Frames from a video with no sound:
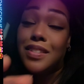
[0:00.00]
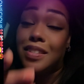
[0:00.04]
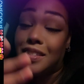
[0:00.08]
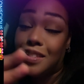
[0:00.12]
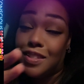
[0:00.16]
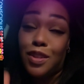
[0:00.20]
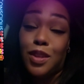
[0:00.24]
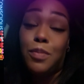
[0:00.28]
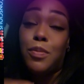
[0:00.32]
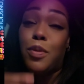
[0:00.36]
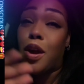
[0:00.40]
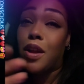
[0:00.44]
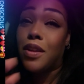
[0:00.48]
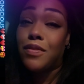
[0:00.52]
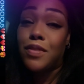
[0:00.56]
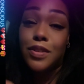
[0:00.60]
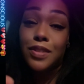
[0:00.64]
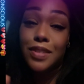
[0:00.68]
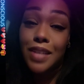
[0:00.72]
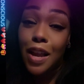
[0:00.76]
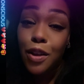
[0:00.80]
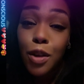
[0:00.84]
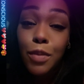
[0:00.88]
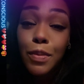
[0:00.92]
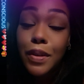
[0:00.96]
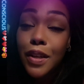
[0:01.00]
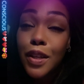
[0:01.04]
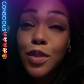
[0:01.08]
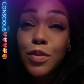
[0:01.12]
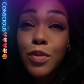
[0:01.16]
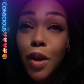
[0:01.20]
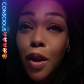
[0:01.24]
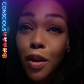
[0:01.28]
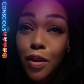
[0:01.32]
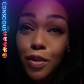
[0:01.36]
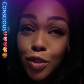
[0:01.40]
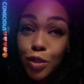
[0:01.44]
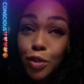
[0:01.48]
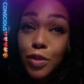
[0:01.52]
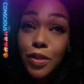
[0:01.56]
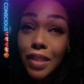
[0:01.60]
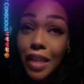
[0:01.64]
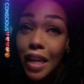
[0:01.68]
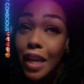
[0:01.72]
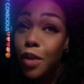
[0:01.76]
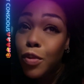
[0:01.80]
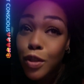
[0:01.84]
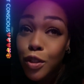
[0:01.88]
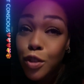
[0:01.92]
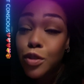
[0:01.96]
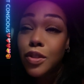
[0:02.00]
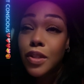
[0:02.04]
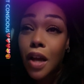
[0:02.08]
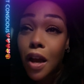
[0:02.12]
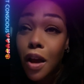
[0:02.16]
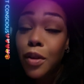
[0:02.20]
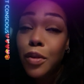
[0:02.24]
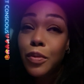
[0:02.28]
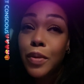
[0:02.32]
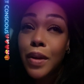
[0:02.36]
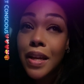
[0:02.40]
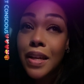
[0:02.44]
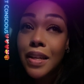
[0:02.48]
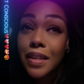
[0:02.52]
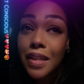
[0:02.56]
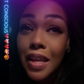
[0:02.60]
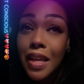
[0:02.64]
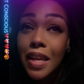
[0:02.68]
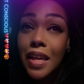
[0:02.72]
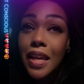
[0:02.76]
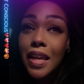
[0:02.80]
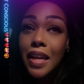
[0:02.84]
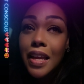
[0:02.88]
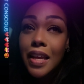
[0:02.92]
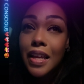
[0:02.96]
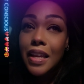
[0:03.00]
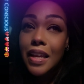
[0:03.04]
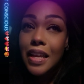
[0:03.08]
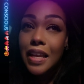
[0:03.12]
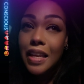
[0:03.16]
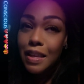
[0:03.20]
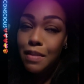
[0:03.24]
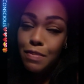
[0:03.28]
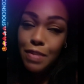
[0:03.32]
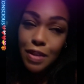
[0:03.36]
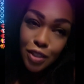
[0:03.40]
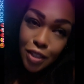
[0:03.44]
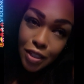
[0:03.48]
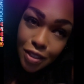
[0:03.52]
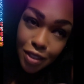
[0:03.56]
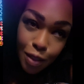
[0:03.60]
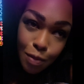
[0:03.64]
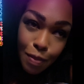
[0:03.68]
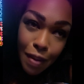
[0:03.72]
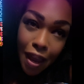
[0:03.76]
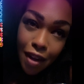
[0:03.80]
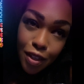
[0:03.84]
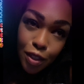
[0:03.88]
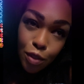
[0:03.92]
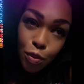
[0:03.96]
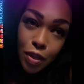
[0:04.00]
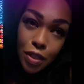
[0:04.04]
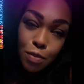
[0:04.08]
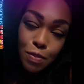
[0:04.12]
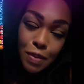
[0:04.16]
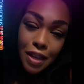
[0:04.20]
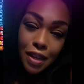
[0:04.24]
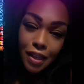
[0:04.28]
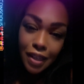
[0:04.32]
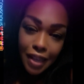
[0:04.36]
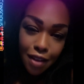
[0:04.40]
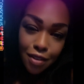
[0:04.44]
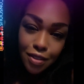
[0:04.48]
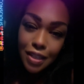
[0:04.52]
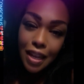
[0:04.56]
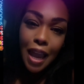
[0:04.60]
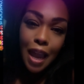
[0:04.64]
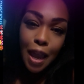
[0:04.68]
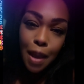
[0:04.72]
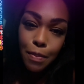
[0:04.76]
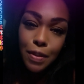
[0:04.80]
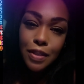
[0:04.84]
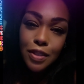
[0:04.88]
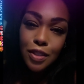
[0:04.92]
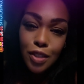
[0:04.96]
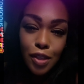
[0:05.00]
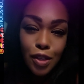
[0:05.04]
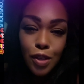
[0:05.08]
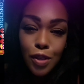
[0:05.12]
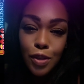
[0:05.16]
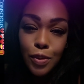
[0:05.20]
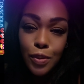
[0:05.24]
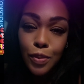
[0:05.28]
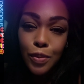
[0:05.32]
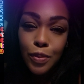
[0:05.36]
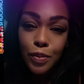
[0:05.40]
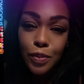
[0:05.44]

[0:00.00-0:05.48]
still a part of their cycle, because we're all choosing. Like what you tolerate, it can be just as bad as what's being allowed to happen to you.